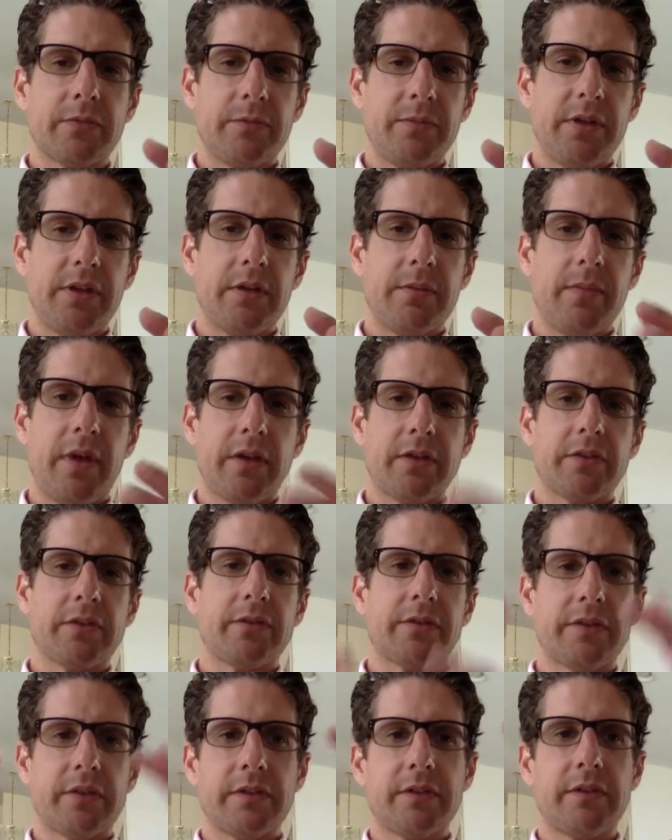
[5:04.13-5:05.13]
would be the
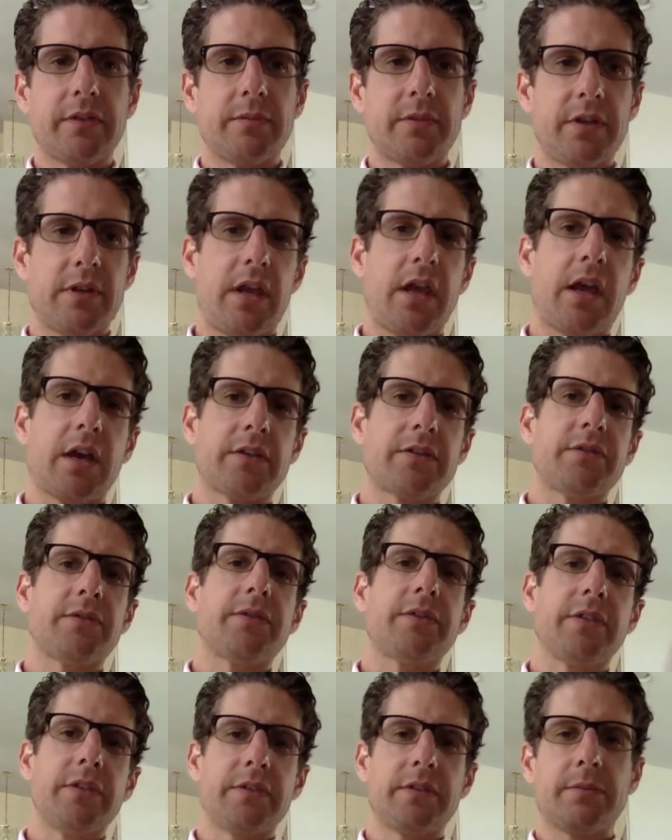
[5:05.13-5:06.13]
mesosystem, and the
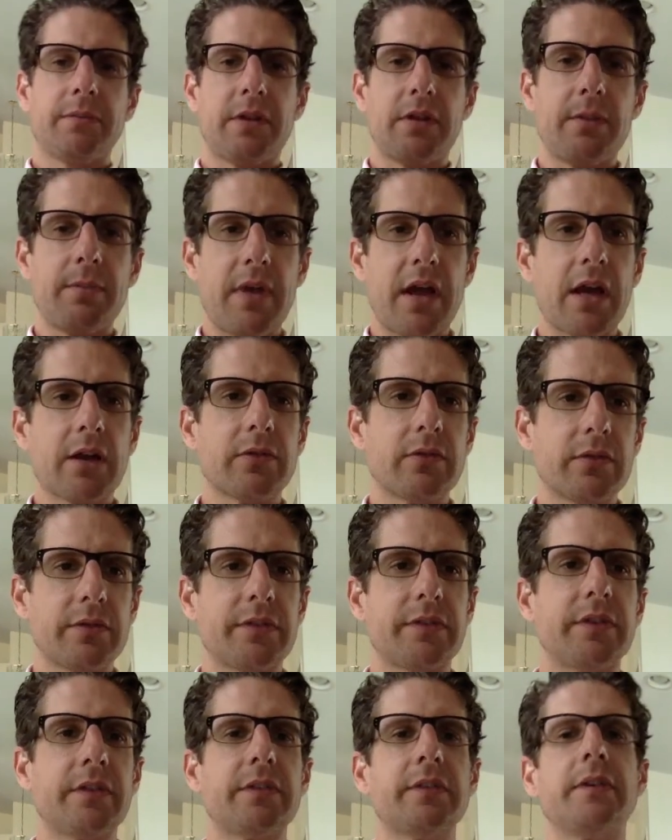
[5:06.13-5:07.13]
exosystem, and the
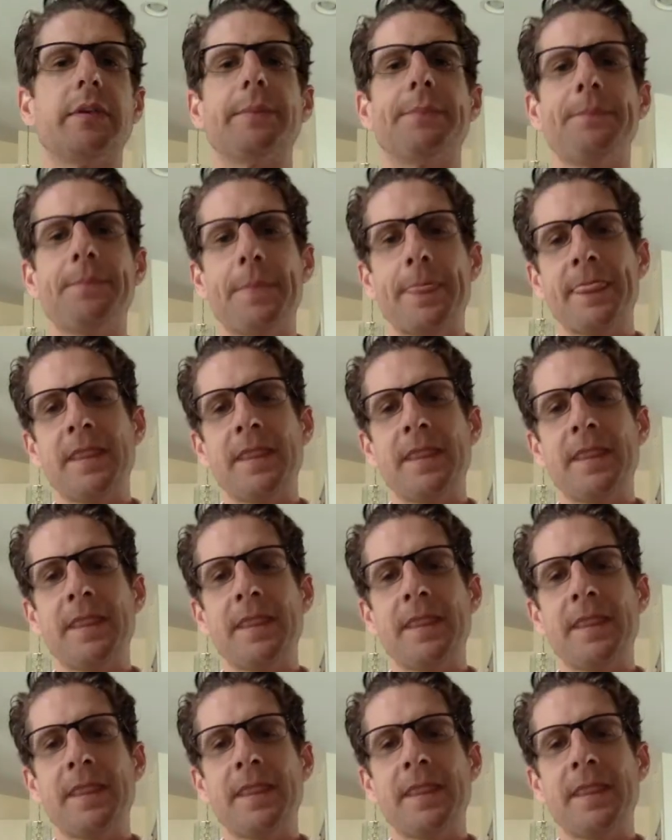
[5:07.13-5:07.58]
macrosystem.